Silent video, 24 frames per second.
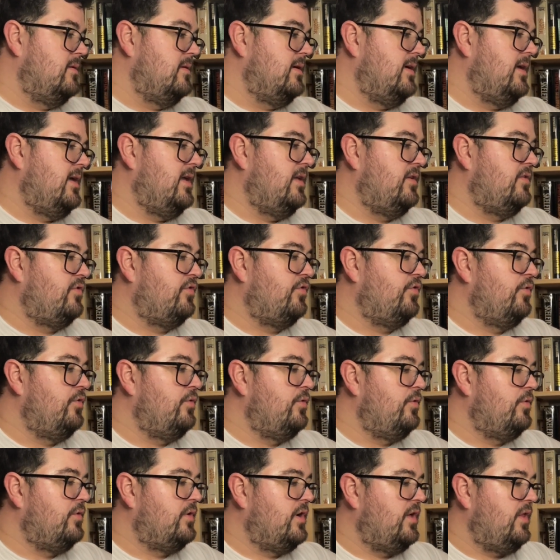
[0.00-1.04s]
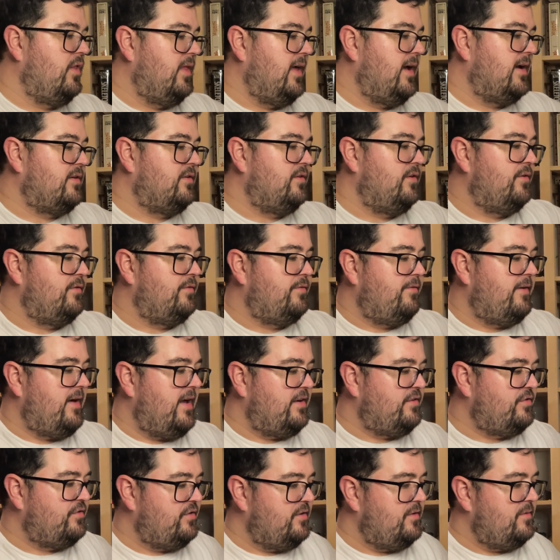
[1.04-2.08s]
In true collector
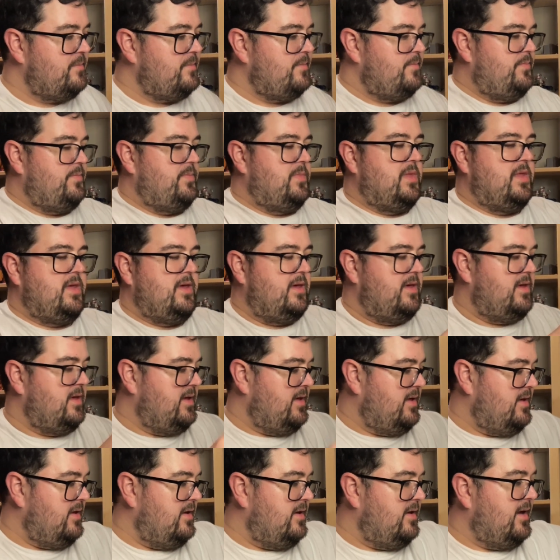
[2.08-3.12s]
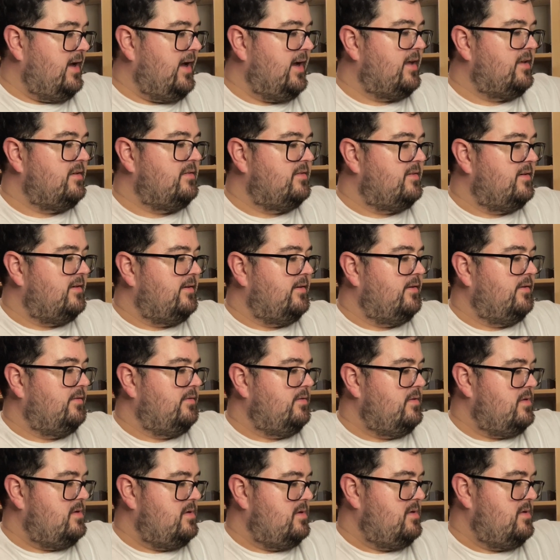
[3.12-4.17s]
fashion, I can
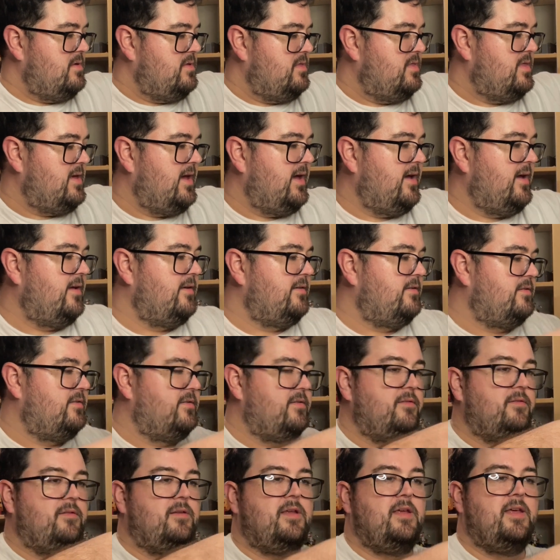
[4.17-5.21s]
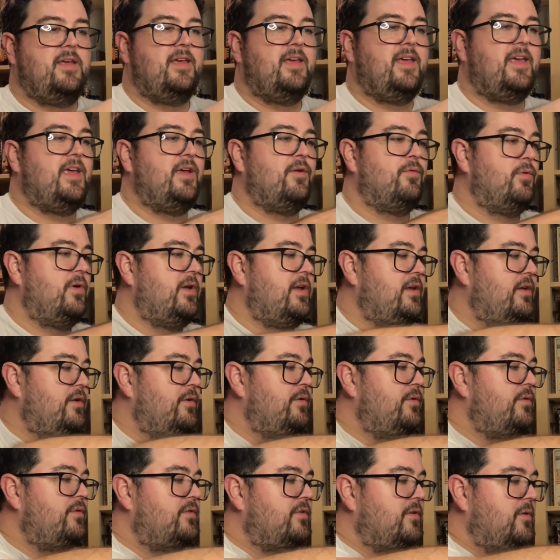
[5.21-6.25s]
tell that he
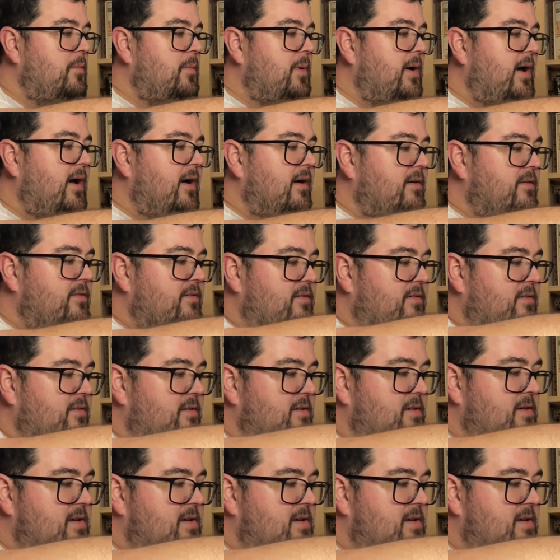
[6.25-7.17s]
reused a box